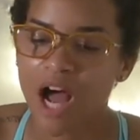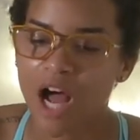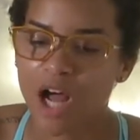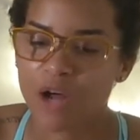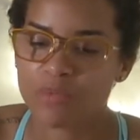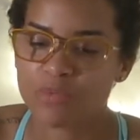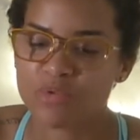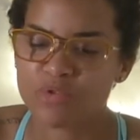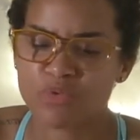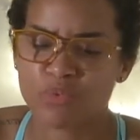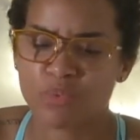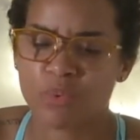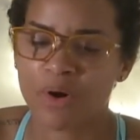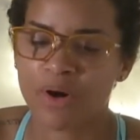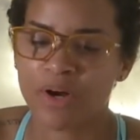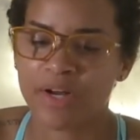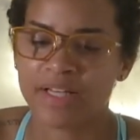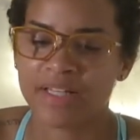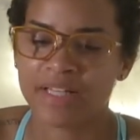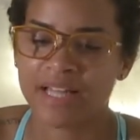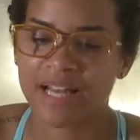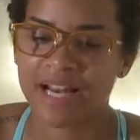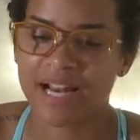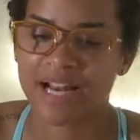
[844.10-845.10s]
I was
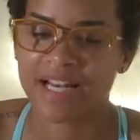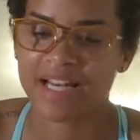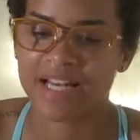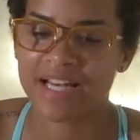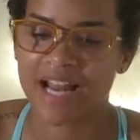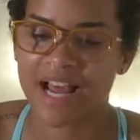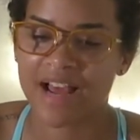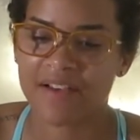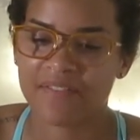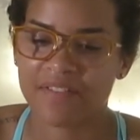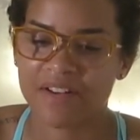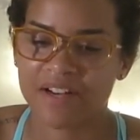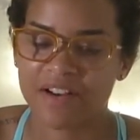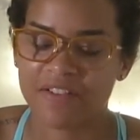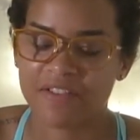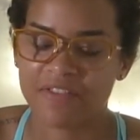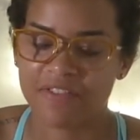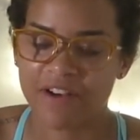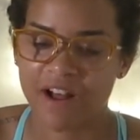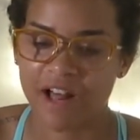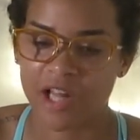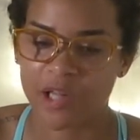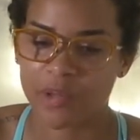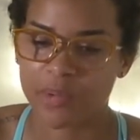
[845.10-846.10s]
worried that I didn't have enough
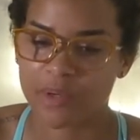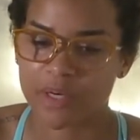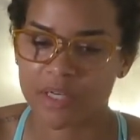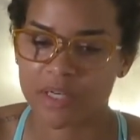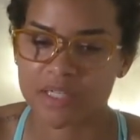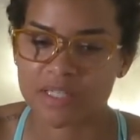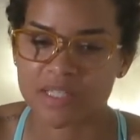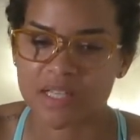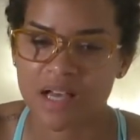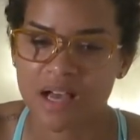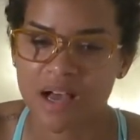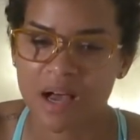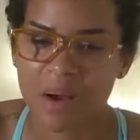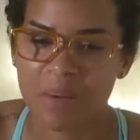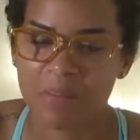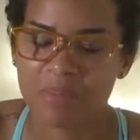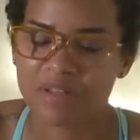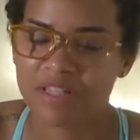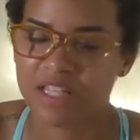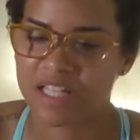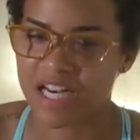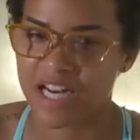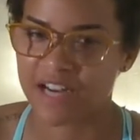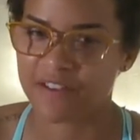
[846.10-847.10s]
followers,
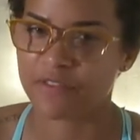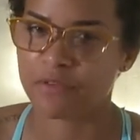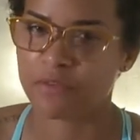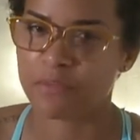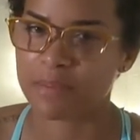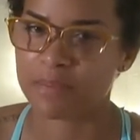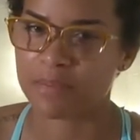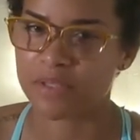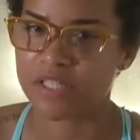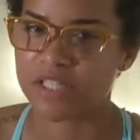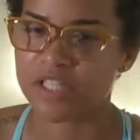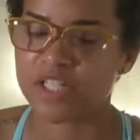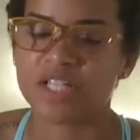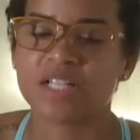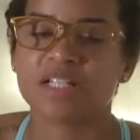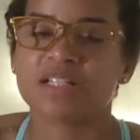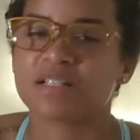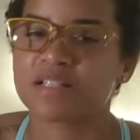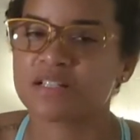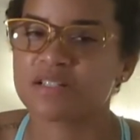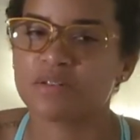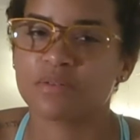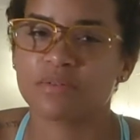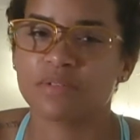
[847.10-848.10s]
but then I remembered
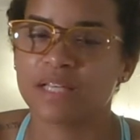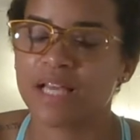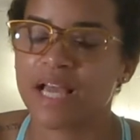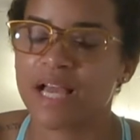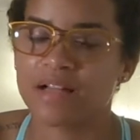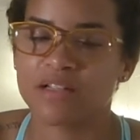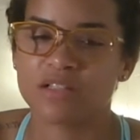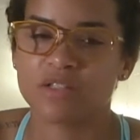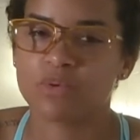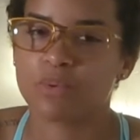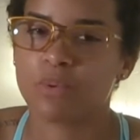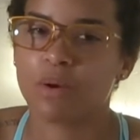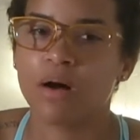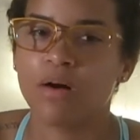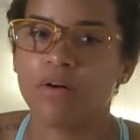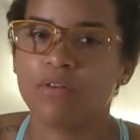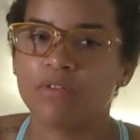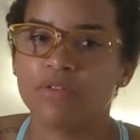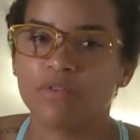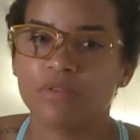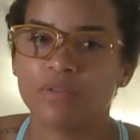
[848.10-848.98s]
Jesus only had 12.